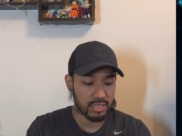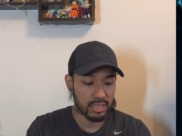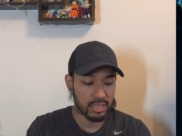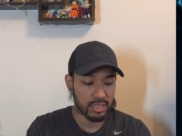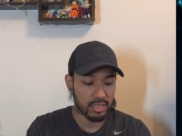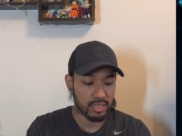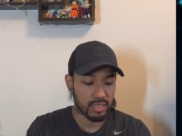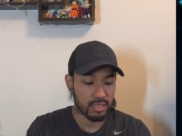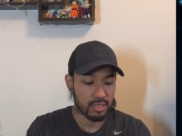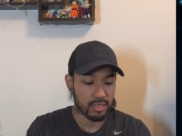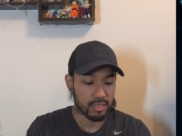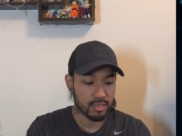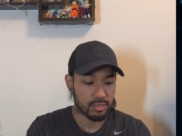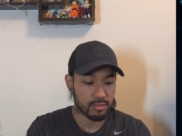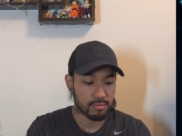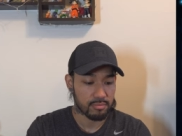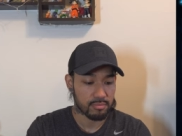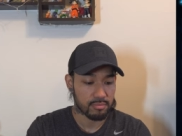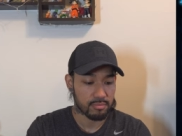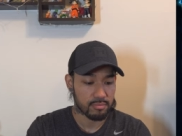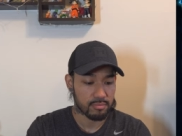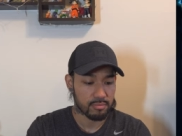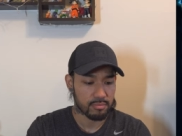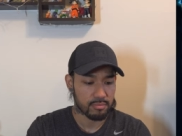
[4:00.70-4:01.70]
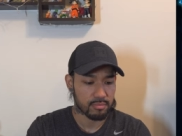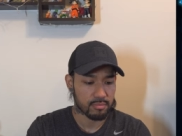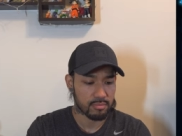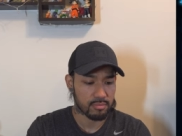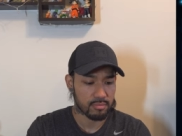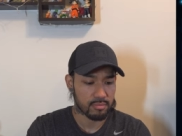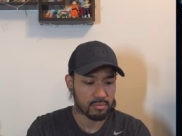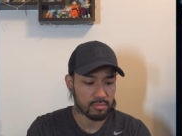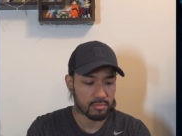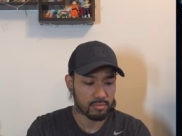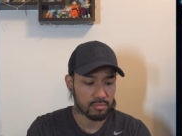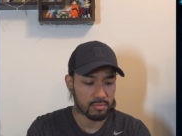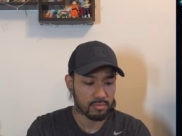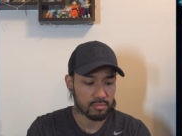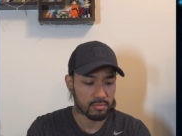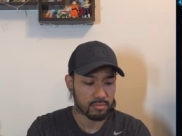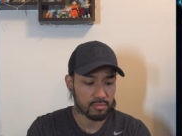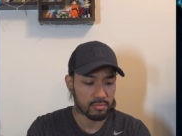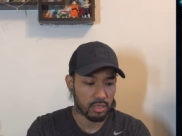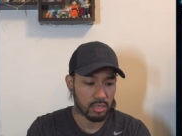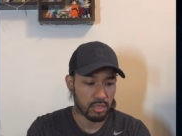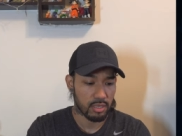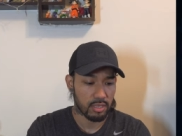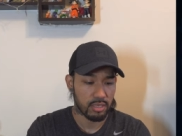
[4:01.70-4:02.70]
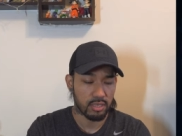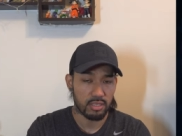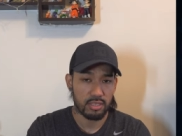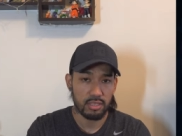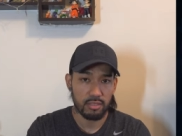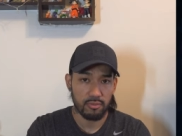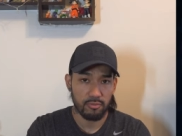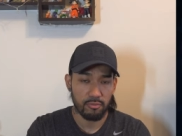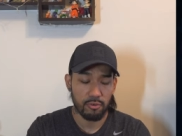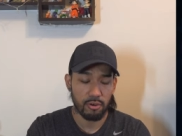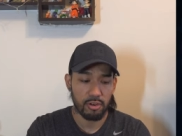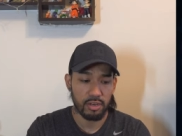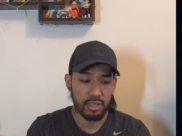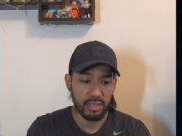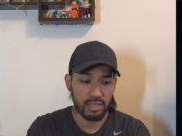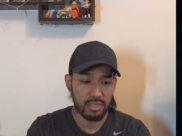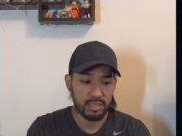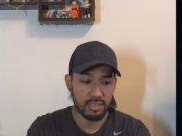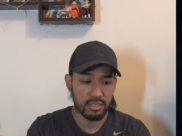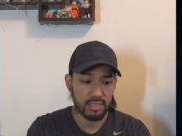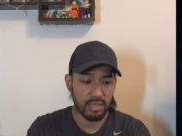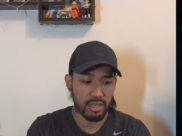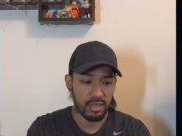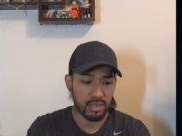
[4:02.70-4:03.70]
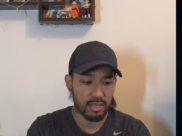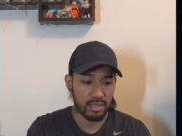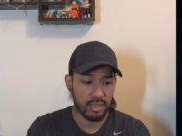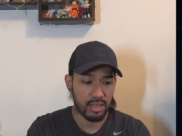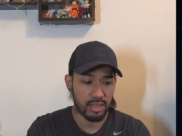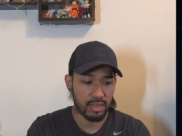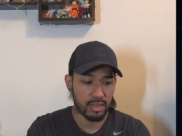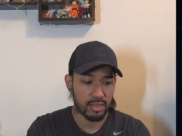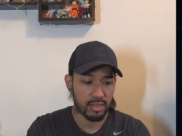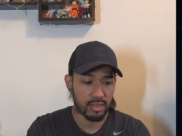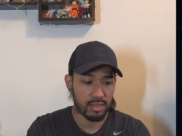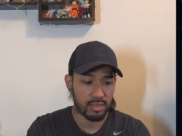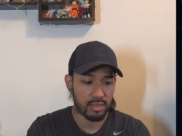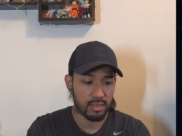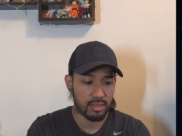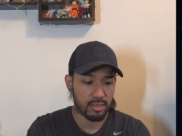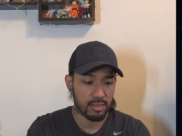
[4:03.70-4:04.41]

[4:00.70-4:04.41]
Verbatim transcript: Ticky. Hmm. In for an insect deck.